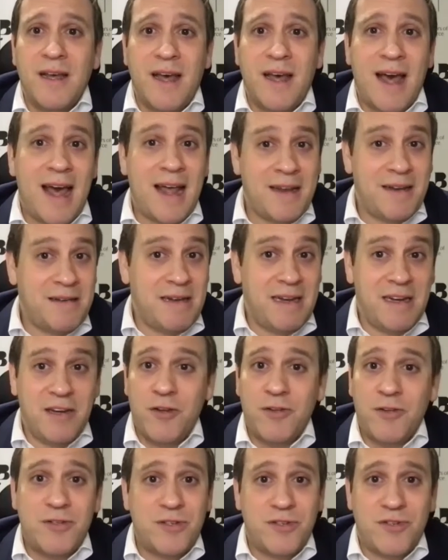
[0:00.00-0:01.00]
And in
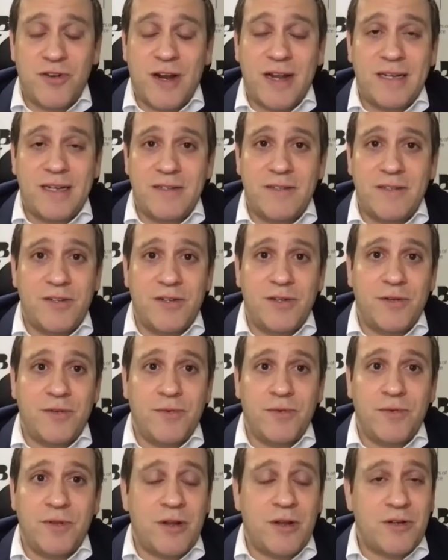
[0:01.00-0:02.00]
goods trade too,
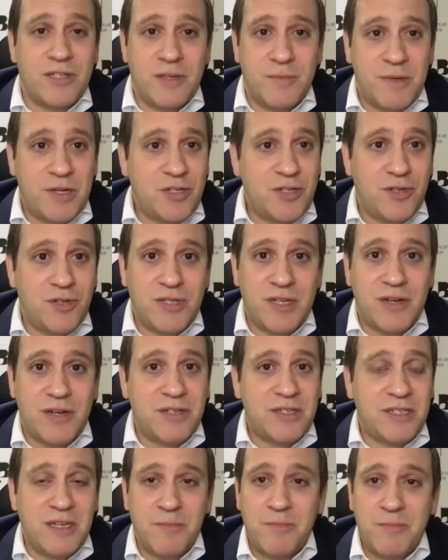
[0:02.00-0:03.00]
there are some issues that are
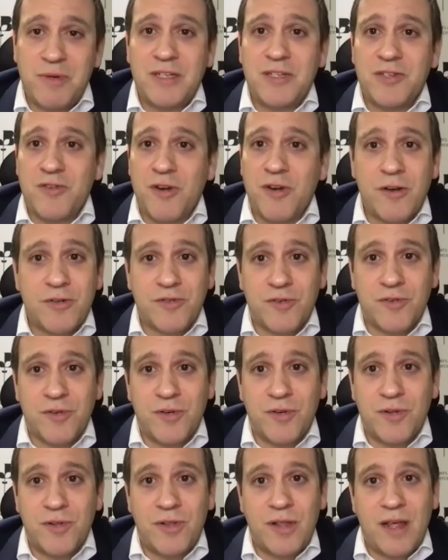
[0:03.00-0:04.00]
simply
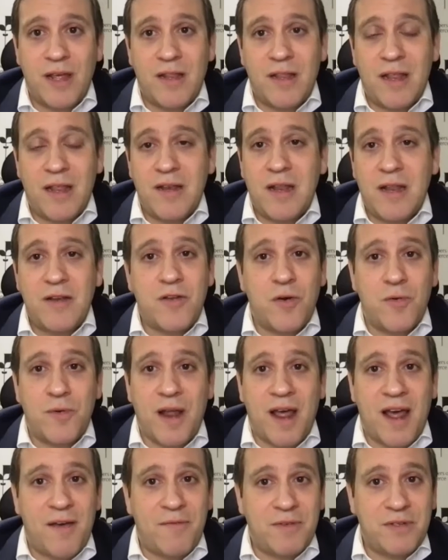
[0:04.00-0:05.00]
structural that don't
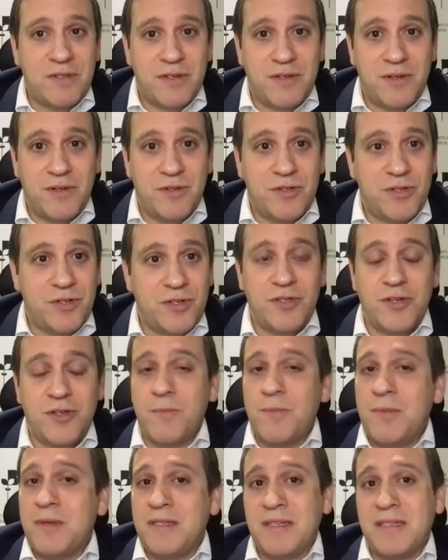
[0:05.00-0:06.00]
have a solution. So
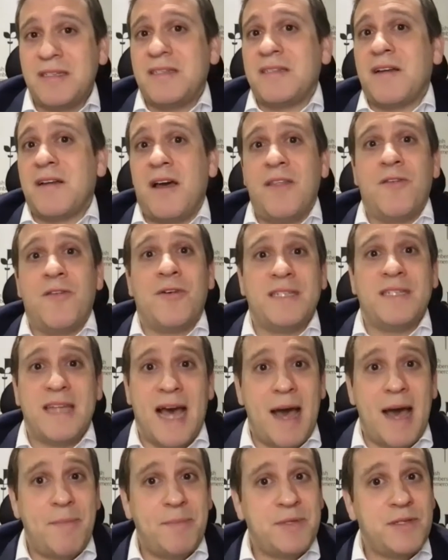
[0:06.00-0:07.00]
businesses either
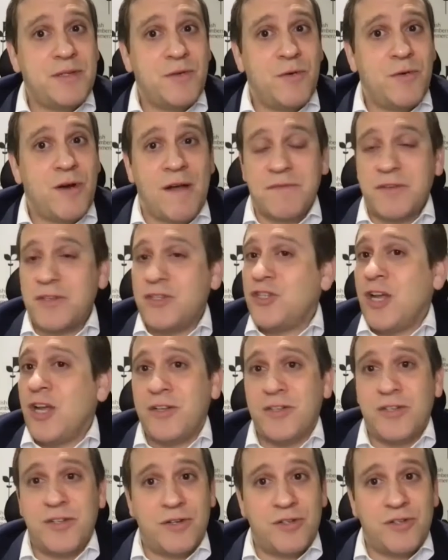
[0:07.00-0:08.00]
adapt or have to
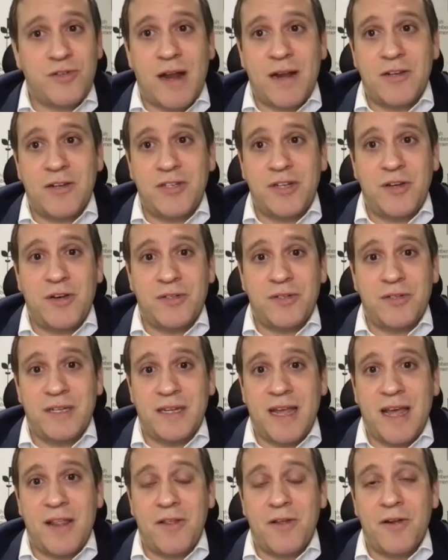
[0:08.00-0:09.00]
change their strategy
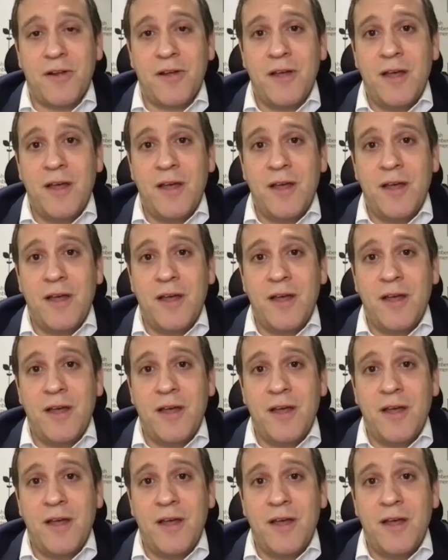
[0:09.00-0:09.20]
altogether.